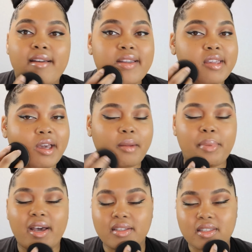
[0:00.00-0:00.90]
and kind of
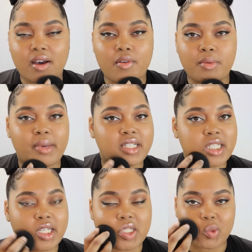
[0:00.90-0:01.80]
pounce it over my
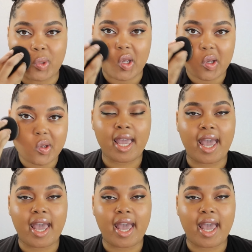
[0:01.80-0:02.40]
chin as well.